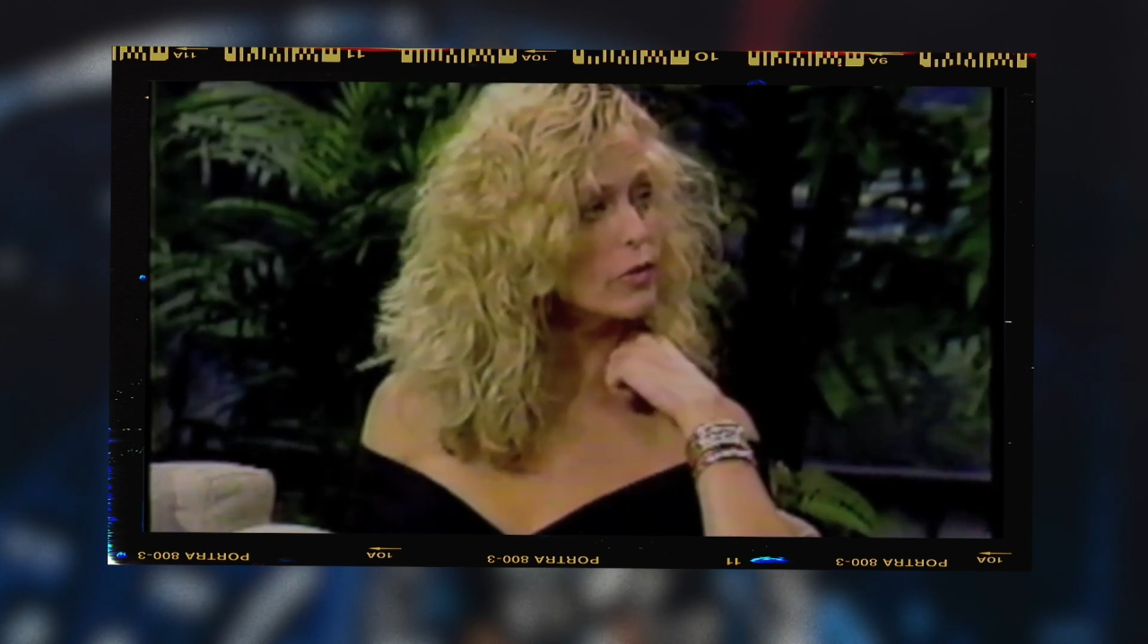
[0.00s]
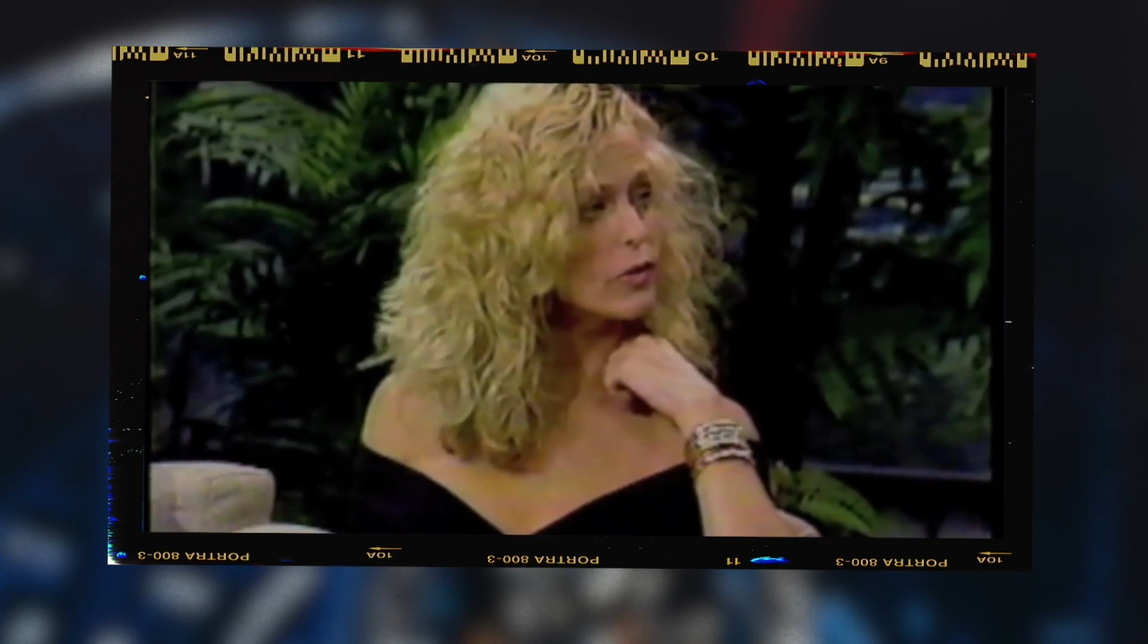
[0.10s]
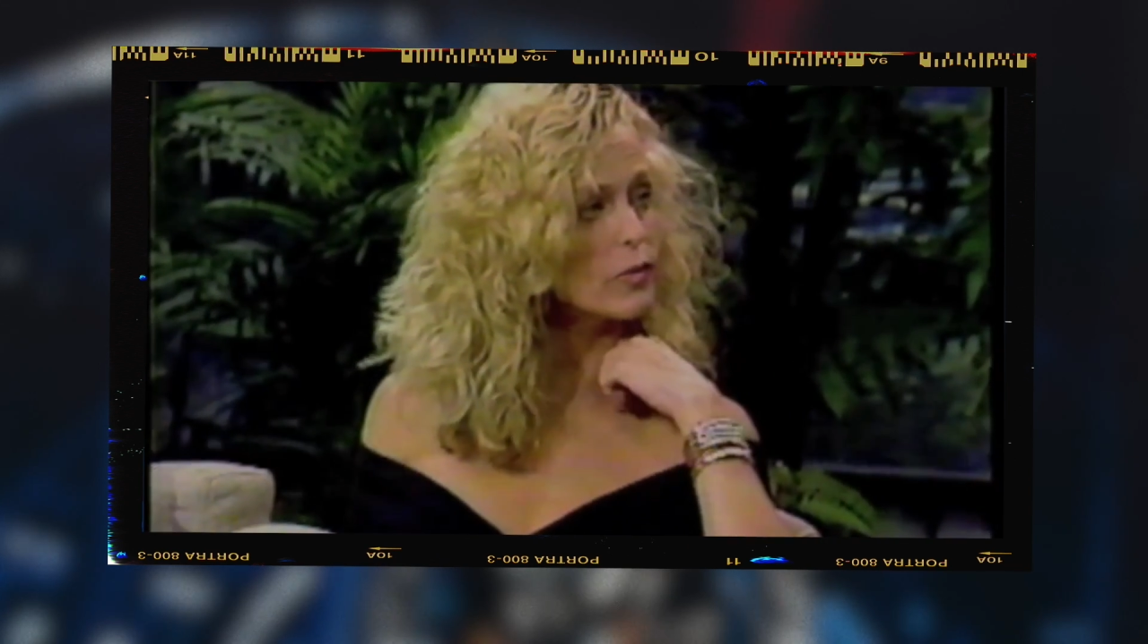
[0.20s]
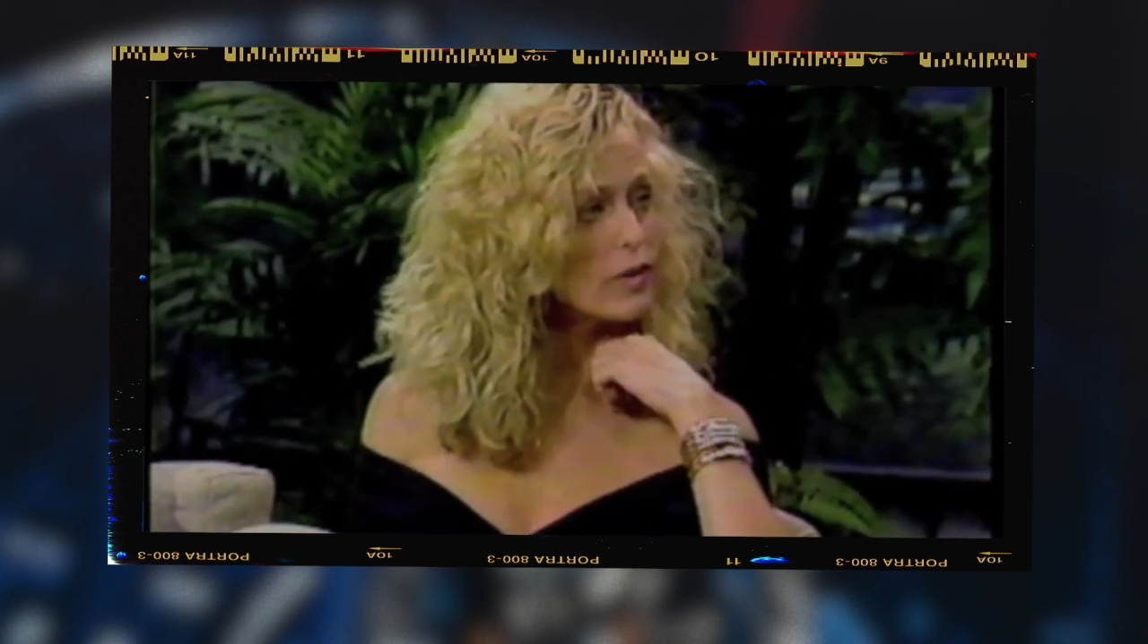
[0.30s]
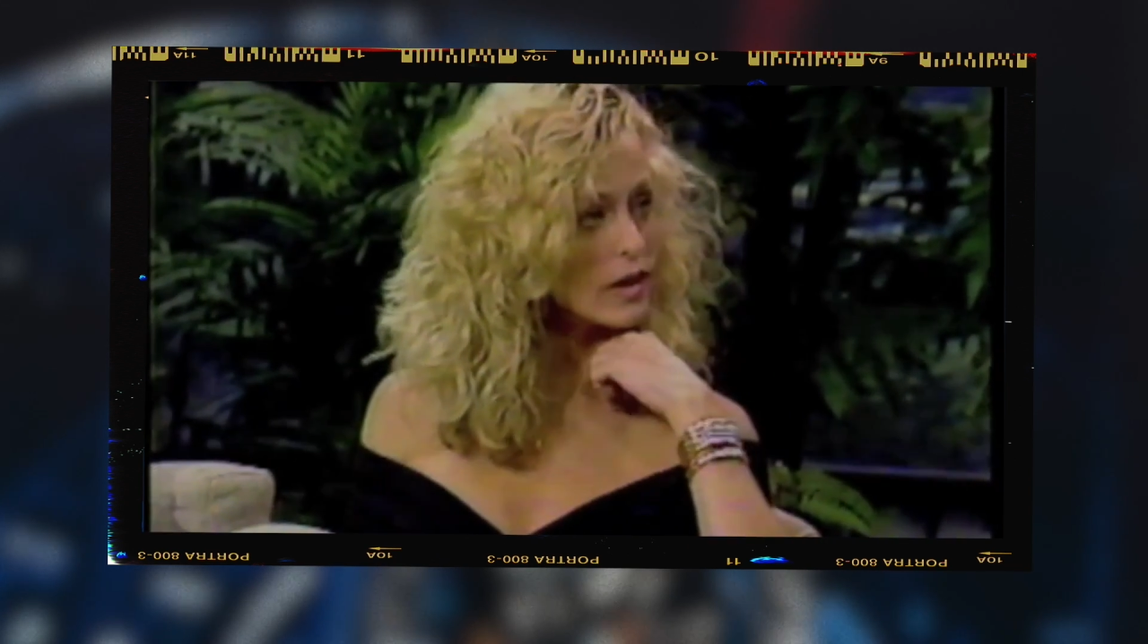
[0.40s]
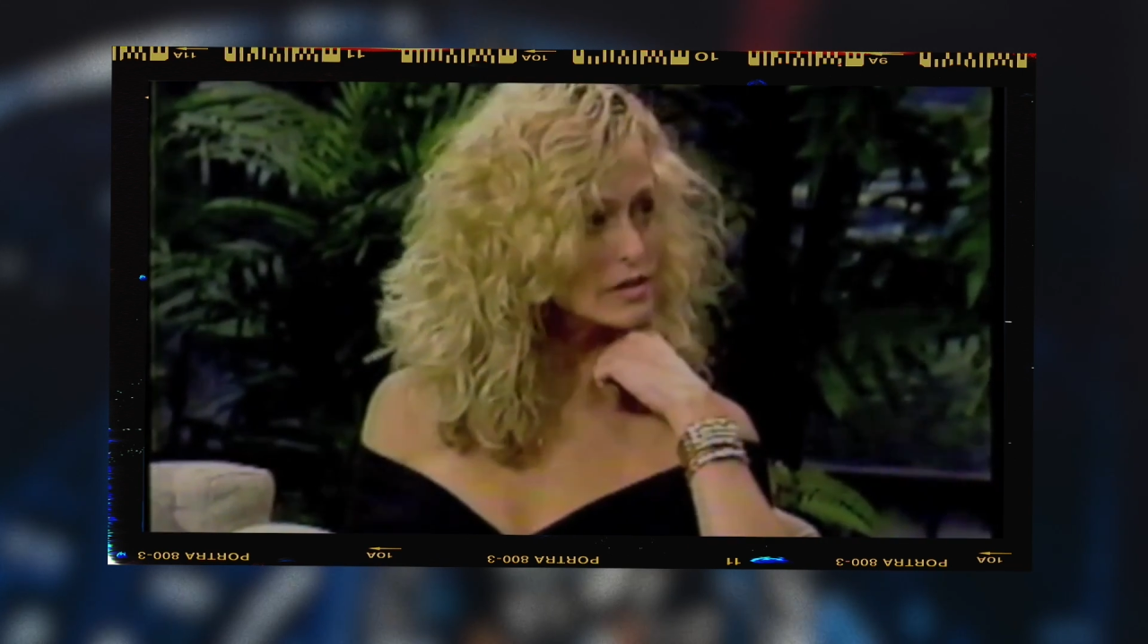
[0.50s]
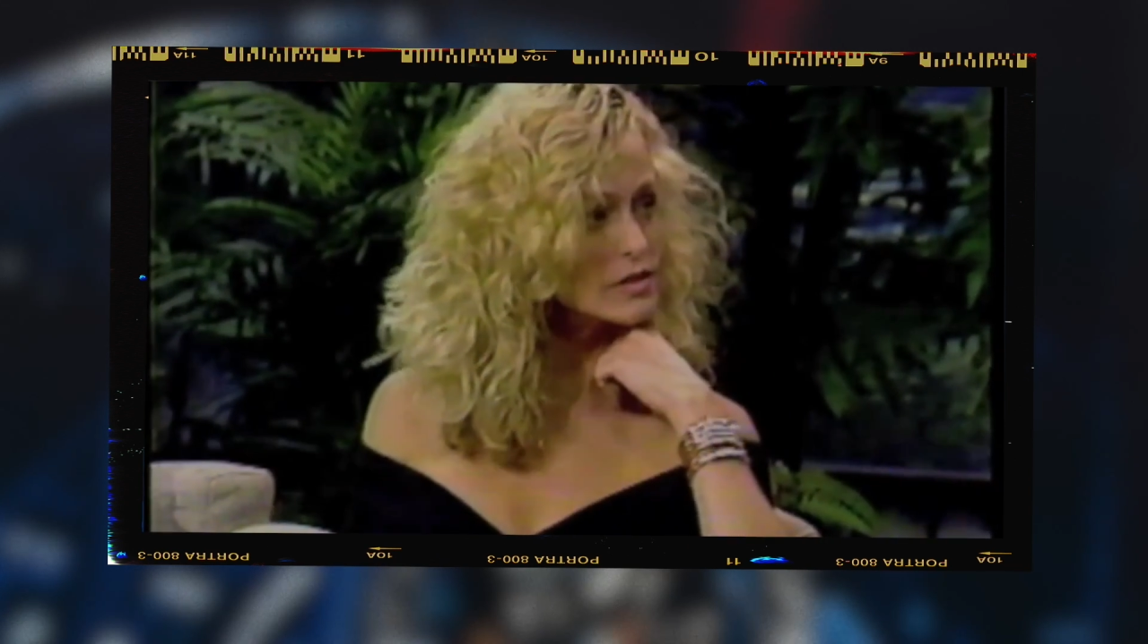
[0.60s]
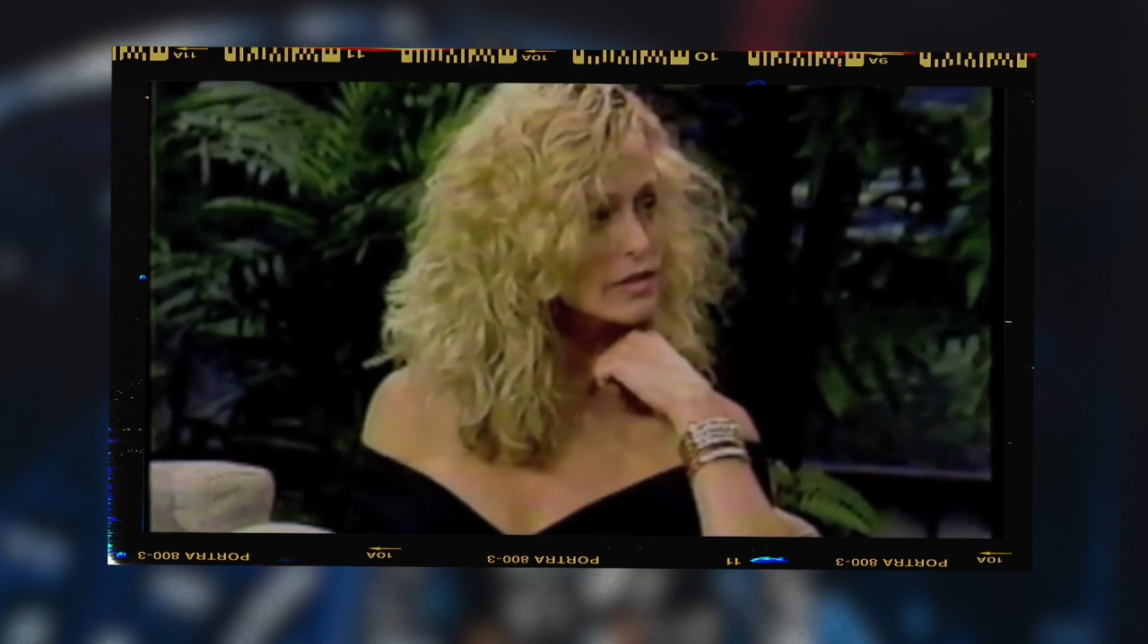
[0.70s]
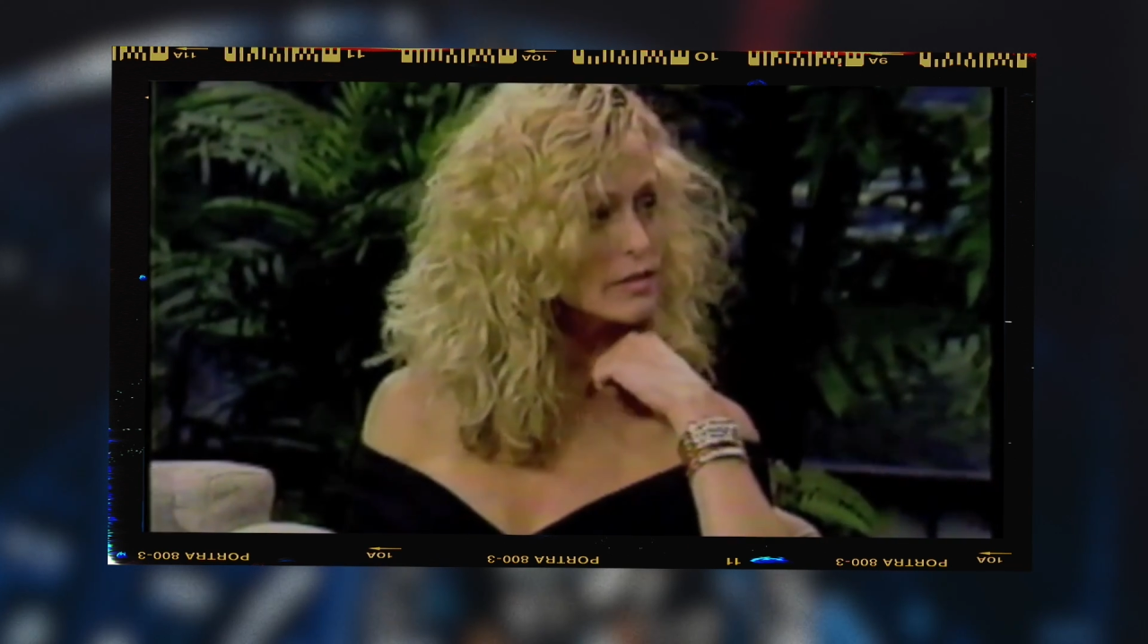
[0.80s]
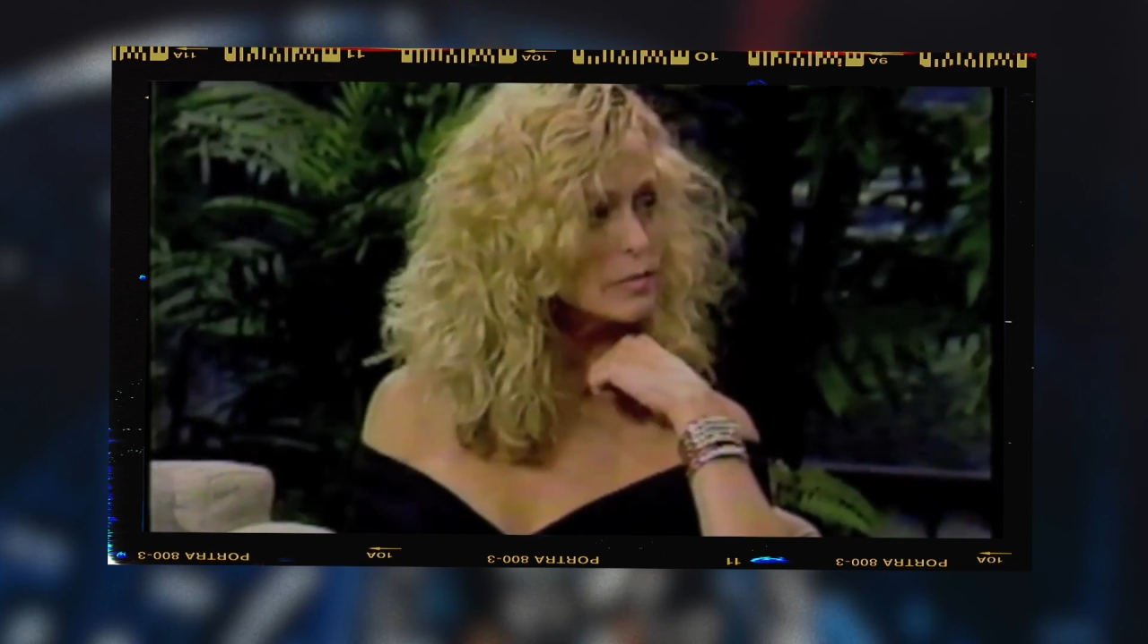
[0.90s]
before
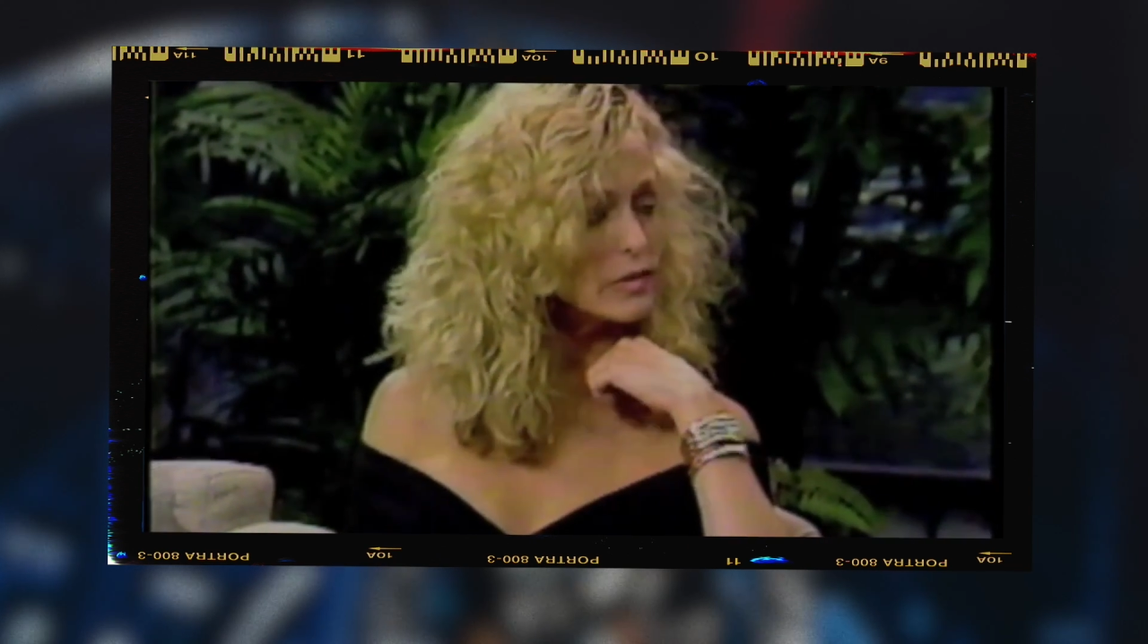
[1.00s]
I